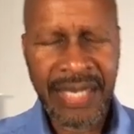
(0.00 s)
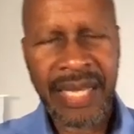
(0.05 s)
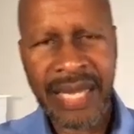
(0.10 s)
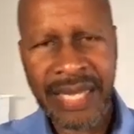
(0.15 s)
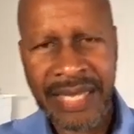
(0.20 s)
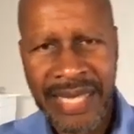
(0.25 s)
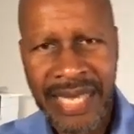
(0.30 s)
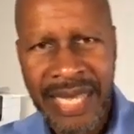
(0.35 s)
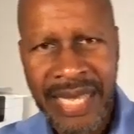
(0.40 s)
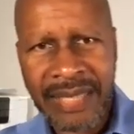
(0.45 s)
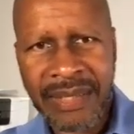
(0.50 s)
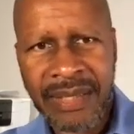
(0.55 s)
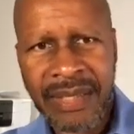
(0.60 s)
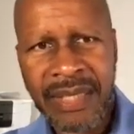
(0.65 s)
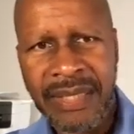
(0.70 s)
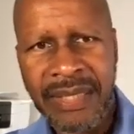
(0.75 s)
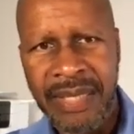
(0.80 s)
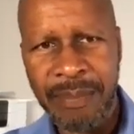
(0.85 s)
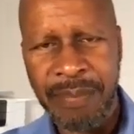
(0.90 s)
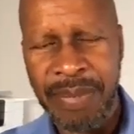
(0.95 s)
again,
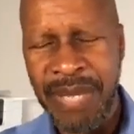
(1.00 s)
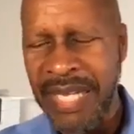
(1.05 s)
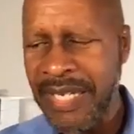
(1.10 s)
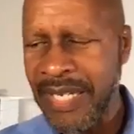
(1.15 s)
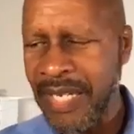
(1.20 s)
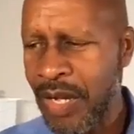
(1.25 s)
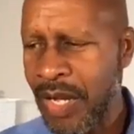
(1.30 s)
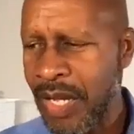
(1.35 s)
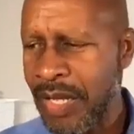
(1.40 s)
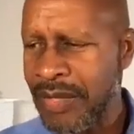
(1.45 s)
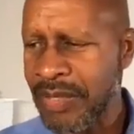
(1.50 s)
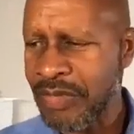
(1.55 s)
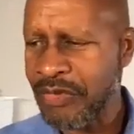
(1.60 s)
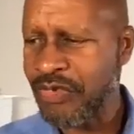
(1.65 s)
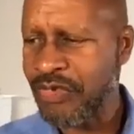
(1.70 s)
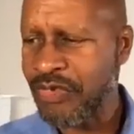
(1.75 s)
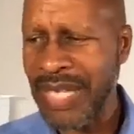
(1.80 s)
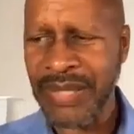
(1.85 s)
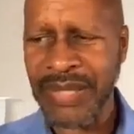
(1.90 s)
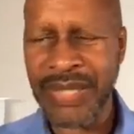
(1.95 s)
depending on the
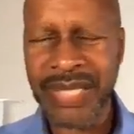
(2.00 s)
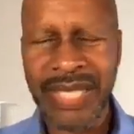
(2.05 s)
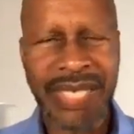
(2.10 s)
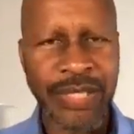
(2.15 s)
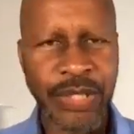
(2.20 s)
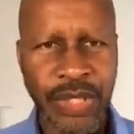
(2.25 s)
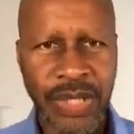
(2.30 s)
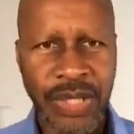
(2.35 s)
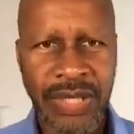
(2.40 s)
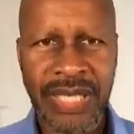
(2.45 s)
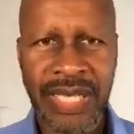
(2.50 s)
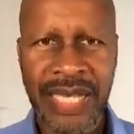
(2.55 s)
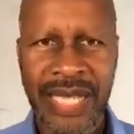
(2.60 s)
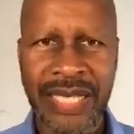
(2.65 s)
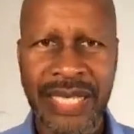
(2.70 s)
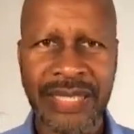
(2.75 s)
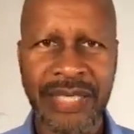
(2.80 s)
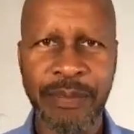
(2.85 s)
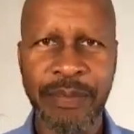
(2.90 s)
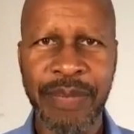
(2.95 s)
translation
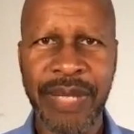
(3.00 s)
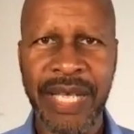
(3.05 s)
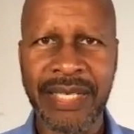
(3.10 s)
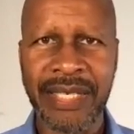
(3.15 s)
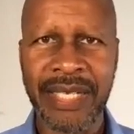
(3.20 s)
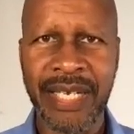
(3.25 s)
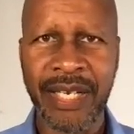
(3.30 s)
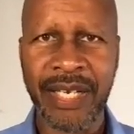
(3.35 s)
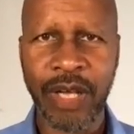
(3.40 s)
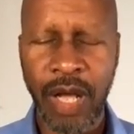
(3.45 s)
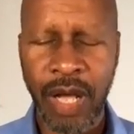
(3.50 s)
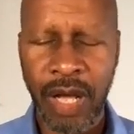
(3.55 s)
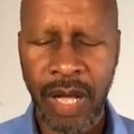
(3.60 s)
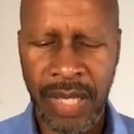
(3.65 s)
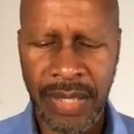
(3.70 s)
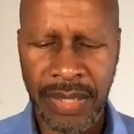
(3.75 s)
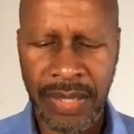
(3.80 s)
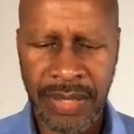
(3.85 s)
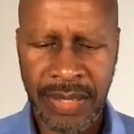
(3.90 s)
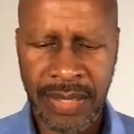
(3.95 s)
and depending
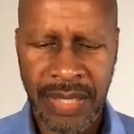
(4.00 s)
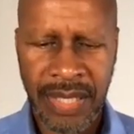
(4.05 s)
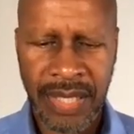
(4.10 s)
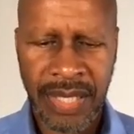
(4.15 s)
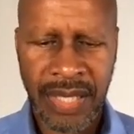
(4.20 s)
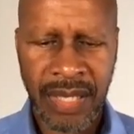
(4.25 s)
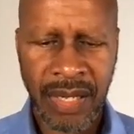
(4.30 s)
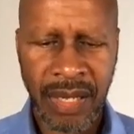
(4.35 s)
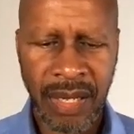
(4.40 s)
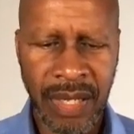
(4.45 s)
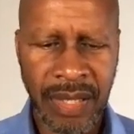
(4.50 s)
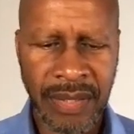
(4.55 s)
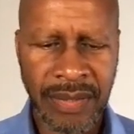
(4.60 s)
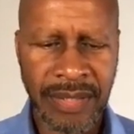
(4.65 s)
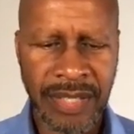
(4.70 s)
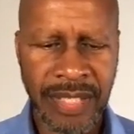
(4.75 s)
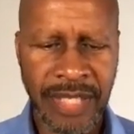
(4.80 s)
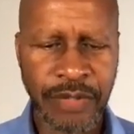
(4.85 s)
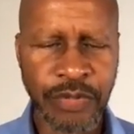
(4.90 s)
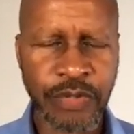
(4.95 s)
on
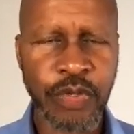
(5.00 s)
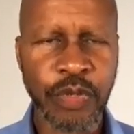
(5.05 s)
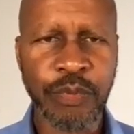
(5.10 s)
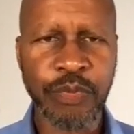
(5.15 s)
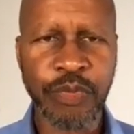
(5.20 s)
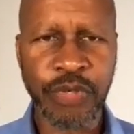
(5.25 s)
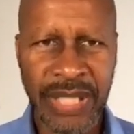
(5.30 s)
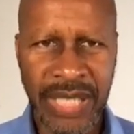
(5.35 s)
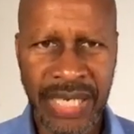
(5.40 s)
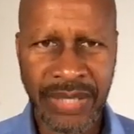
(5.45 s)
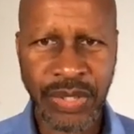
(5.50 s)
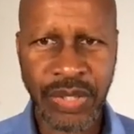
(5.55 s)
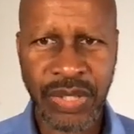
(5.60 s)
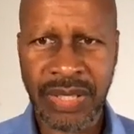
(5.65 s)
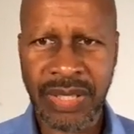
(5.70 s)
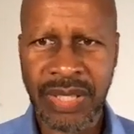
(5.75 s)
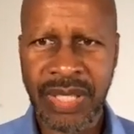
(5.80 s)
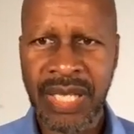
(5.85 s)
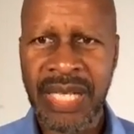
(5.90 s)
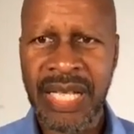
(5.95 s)
the
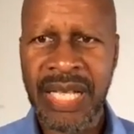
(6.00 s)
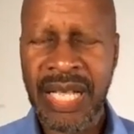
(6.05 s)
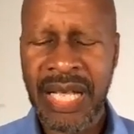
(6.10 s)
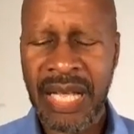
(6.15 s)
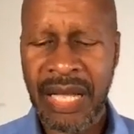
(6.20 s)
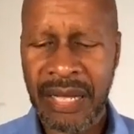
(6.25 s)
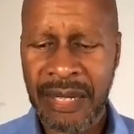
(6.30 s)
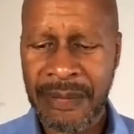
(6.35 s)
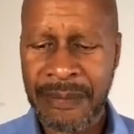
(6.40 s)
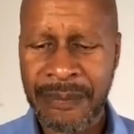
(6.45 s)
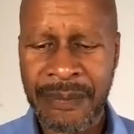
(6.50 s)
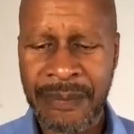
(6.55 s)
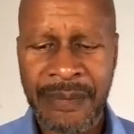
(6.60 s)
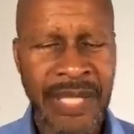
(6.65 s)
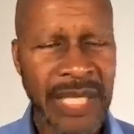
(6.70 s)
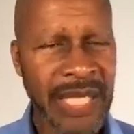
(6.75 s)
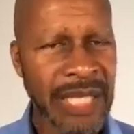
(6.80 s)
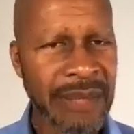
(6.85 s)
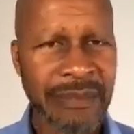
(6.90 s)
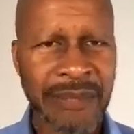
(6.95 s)
interpretation,
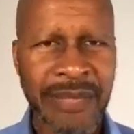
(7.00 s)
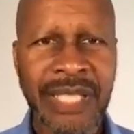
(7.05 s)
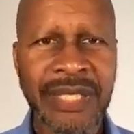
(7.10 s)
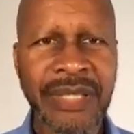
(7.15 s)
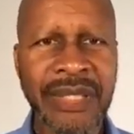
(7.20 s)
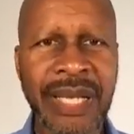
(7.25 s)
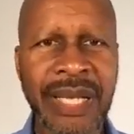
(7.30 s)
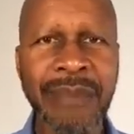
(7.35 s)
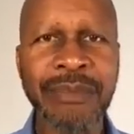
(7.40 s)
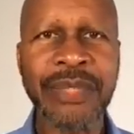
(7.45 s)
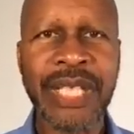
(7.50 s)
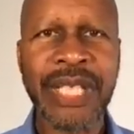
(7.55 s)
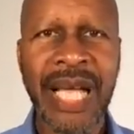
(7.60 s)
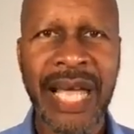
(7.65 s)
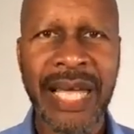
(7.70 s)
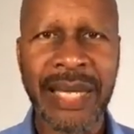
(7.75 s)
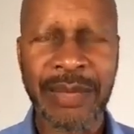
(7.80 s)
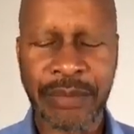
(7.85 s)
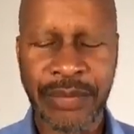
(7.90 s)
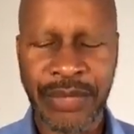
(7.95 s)

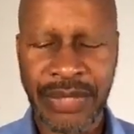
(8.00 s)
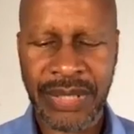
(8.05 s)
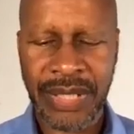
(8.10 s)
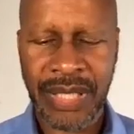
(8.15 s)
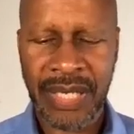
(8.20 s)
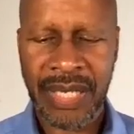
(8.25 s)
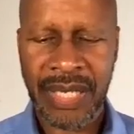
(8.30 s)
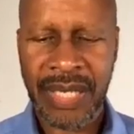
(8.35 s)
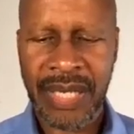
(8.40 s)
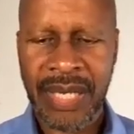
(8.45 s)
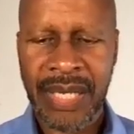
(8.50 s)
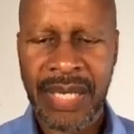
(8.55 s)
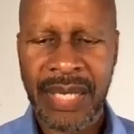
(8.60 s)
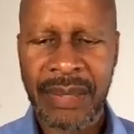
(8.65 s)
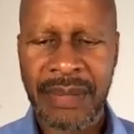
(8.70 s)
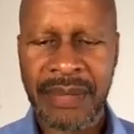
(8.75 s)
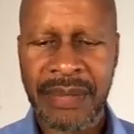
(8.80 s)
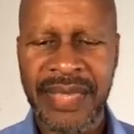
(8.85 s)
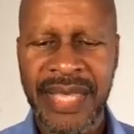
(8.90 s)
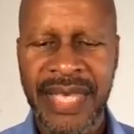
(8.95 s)
sometimes
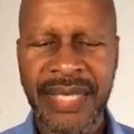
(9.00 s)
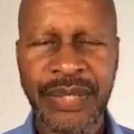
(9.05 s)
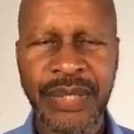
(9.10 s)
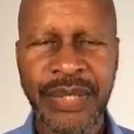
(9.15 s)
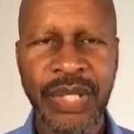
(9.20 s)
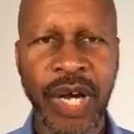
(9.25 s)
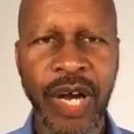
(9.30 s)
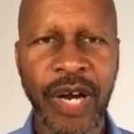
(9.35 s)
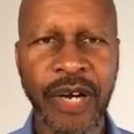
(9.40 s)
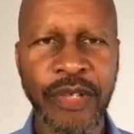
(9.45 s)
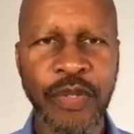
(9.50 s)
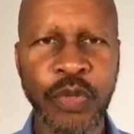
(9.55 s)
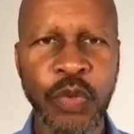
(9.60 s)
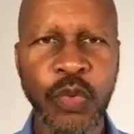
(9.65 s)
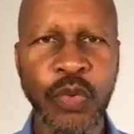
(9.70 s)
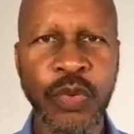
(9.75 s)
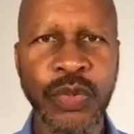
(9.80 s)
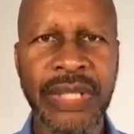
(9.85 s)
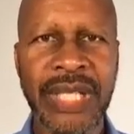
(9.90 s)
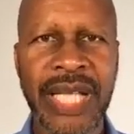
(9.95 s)
things are
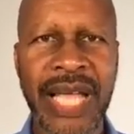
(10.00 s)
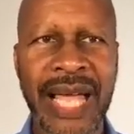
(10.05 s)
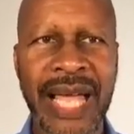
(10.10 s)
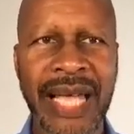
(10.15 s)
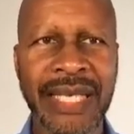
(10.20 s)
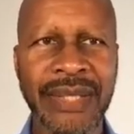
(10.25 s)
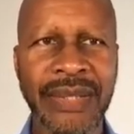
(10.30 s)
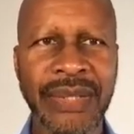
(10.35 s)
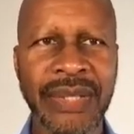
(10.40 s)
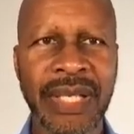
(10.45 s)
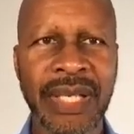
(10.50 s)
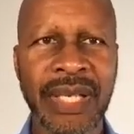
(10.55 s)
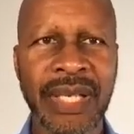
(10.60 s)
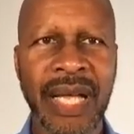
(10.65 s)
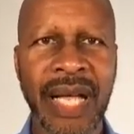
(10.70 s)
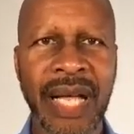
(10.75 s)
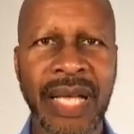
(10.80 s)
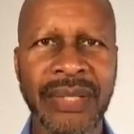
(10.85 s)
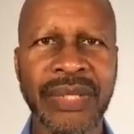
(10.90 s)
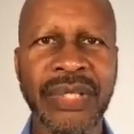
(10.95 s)
used as
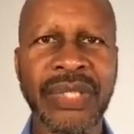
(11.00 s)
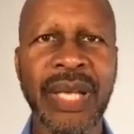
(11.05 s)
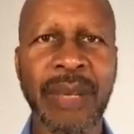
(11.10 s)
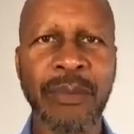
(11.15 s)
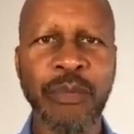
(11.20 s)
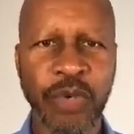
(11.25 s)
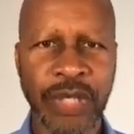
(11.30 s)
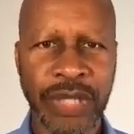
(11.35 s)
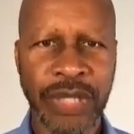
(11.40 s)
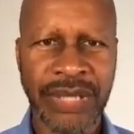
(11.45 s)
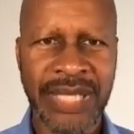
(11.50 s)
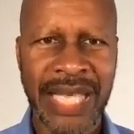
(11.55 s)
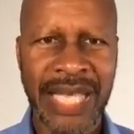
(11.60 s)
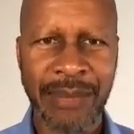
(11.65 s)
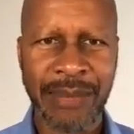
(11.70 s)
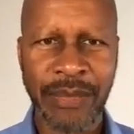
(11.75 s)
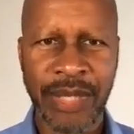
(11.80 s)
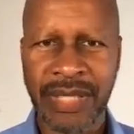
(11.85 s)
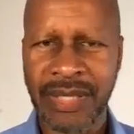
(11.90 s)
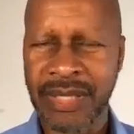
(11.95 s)
a summary
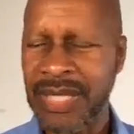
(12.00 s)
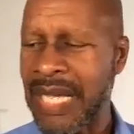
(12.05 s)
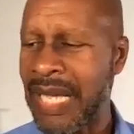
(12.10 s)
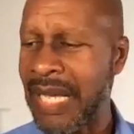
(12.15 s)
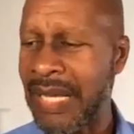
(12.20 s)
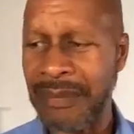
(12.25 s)
statement.